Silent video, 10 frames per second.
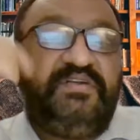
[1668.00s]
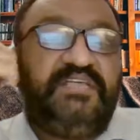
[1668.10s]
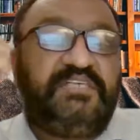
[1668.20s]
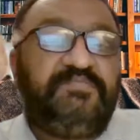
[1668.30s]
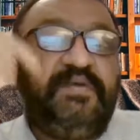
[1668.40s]

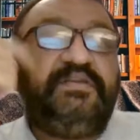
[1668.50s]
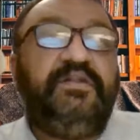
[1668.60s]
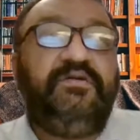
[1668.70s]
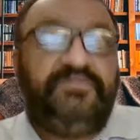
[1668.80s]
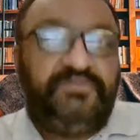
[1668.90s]
what's
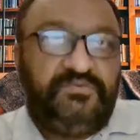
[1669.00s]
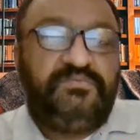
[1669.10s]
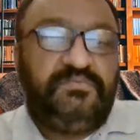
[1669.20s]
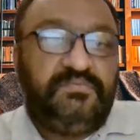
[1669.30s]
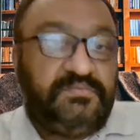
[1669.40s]
expected of you.
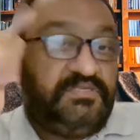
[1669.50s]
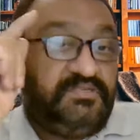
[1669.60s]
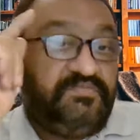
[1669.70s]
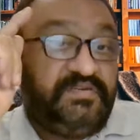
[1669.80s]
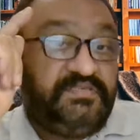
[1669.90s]

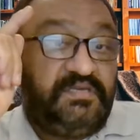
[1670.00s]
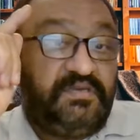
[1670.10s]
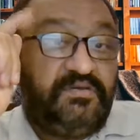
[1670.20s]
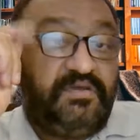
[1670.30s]
This is the first thing,